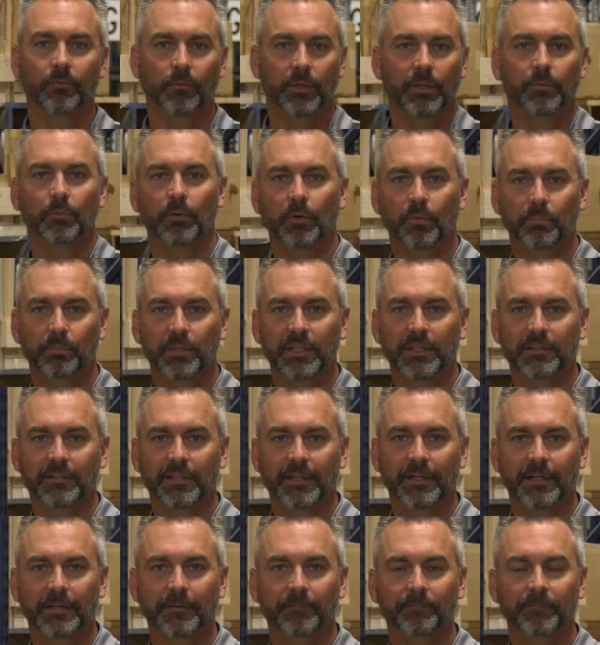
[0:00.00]
We will be
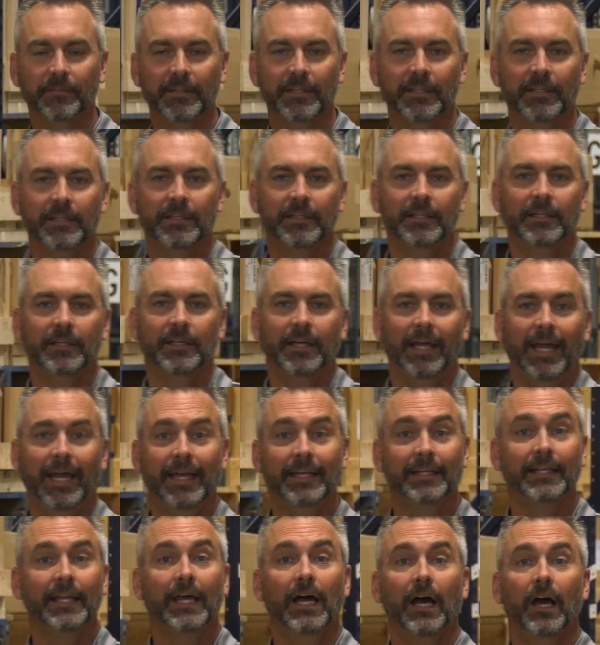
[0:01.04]
there.
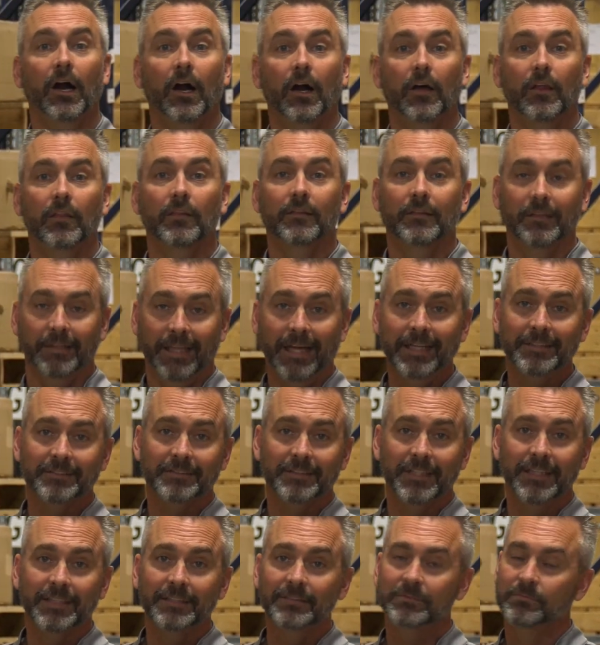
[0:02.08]
And the last
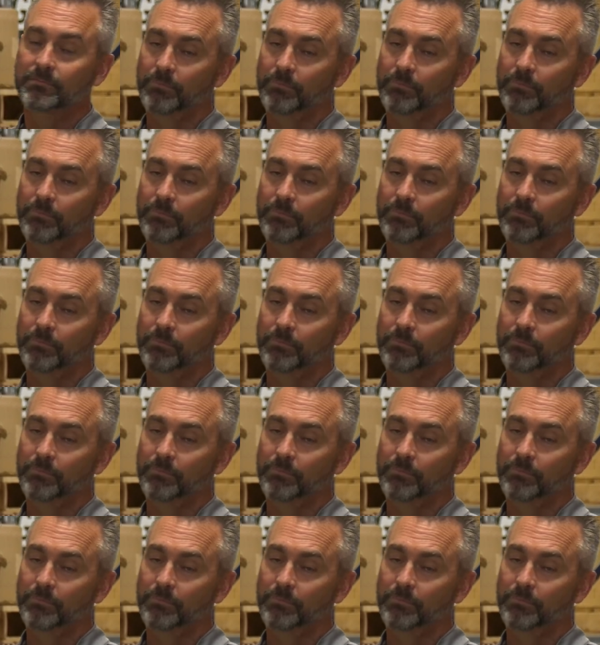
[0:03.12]
thing,